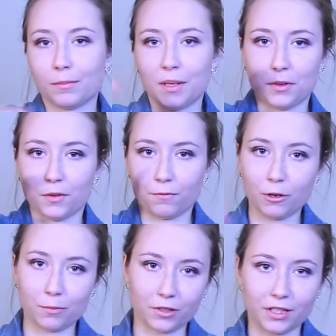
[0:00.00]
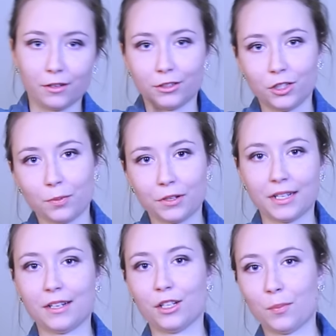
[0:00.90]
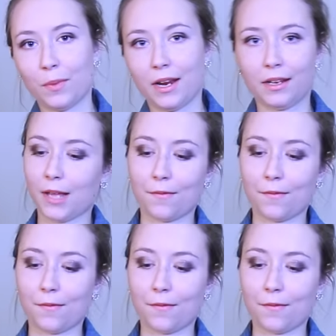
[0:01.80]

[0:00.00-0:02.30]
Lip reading: maybe a 1% or 2%, to make